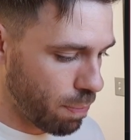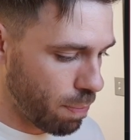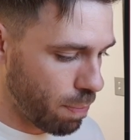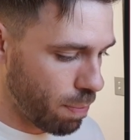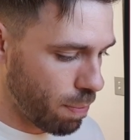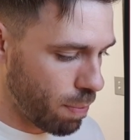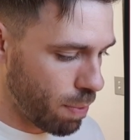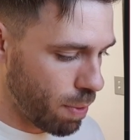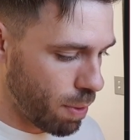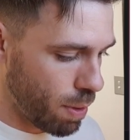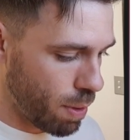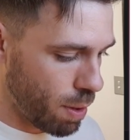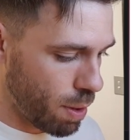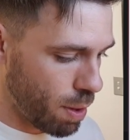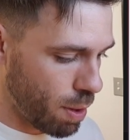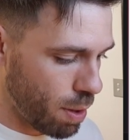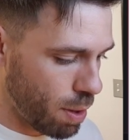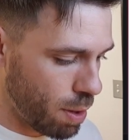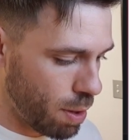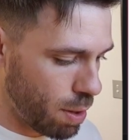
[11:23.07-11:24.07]

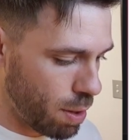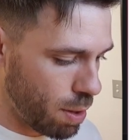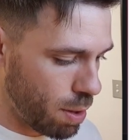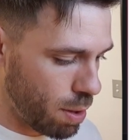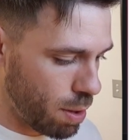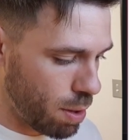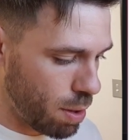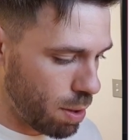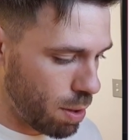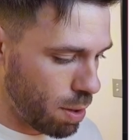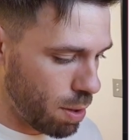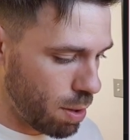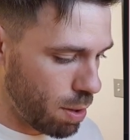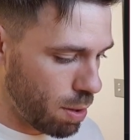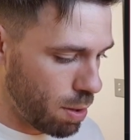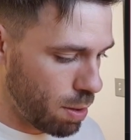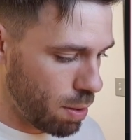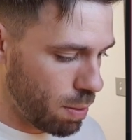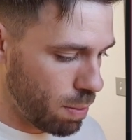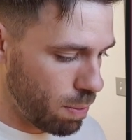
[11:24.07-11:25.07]

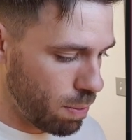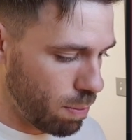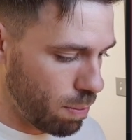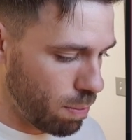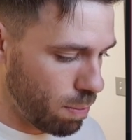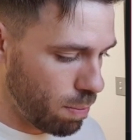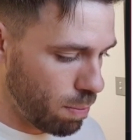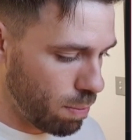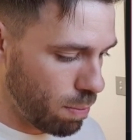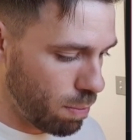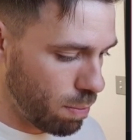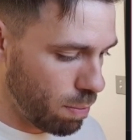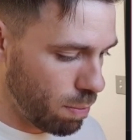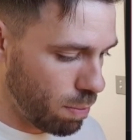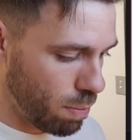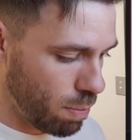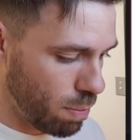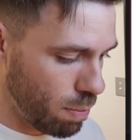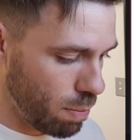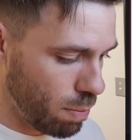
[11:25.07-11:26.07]

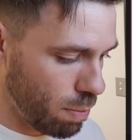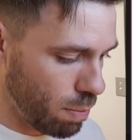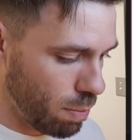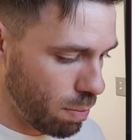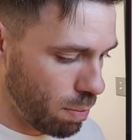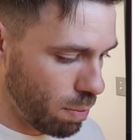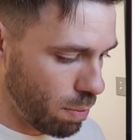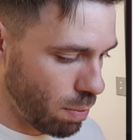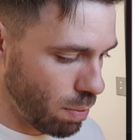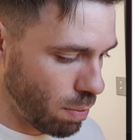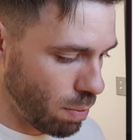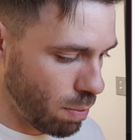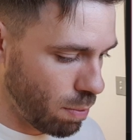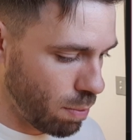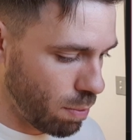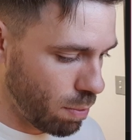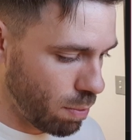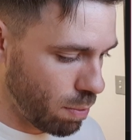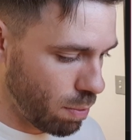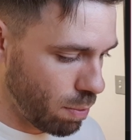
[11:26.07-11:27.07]

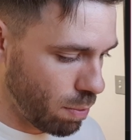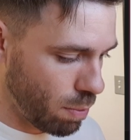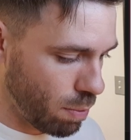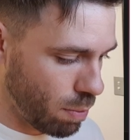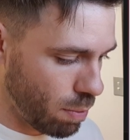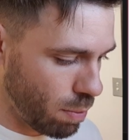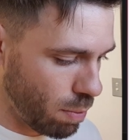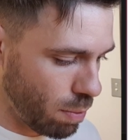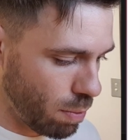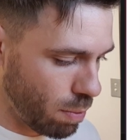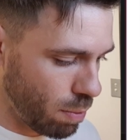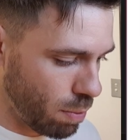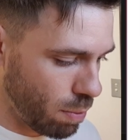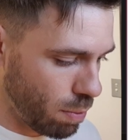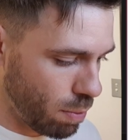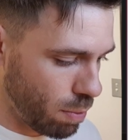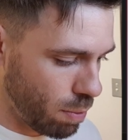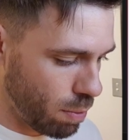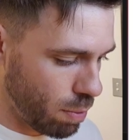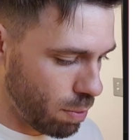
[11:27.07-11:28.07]

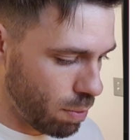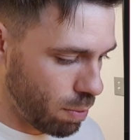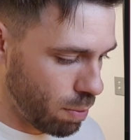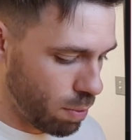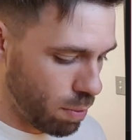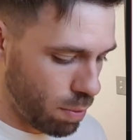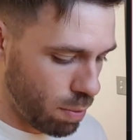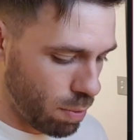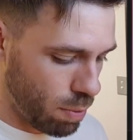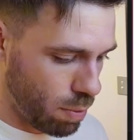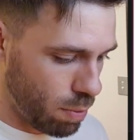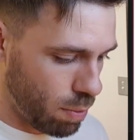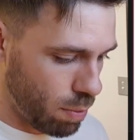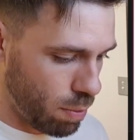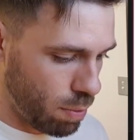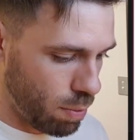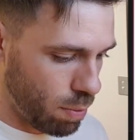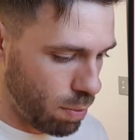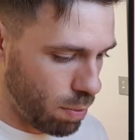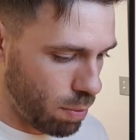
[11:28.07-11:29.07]

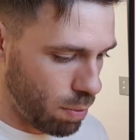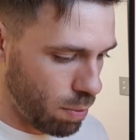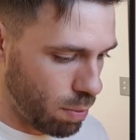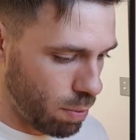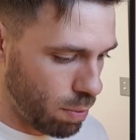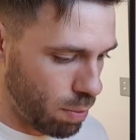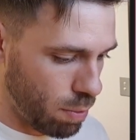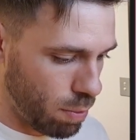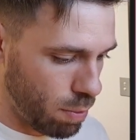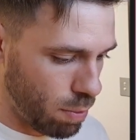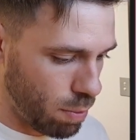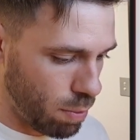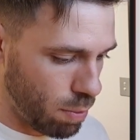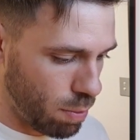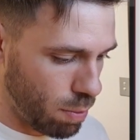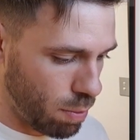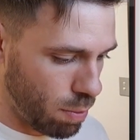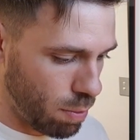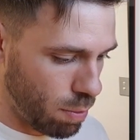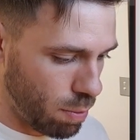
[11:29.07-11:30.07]

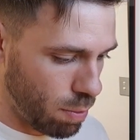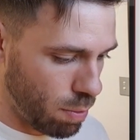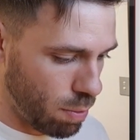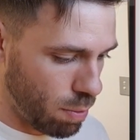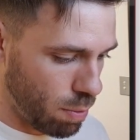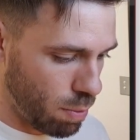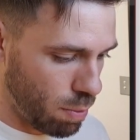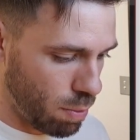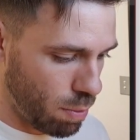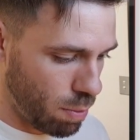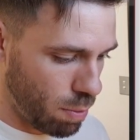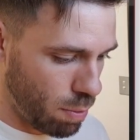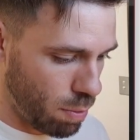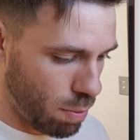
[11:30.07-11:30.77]
(no one is talking)